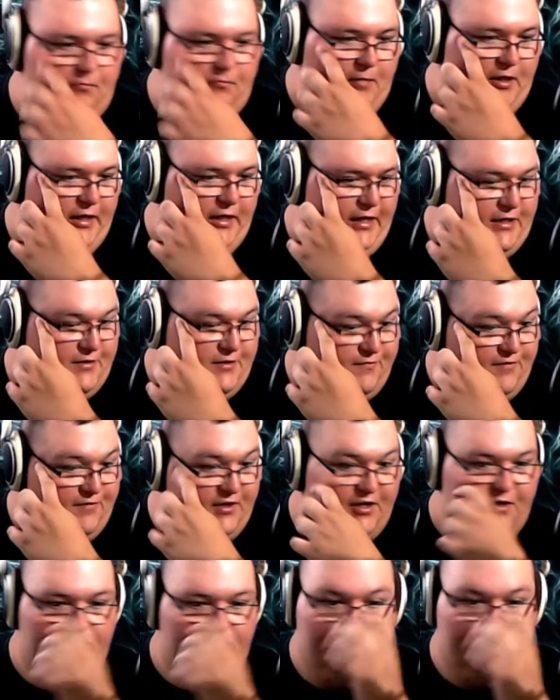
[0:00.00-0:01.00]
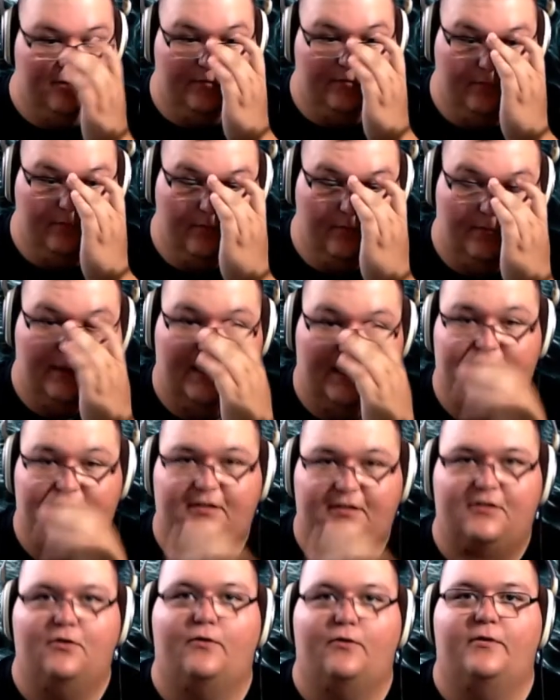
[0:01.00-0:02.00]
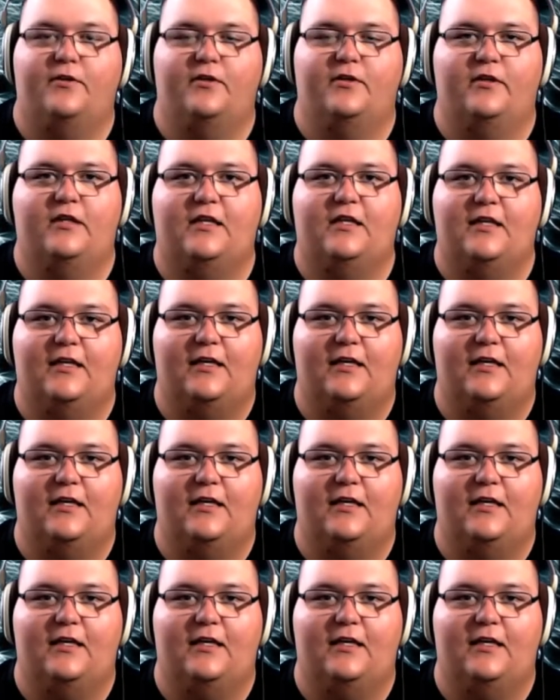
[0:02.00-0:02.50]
my last video, or my last tutorial,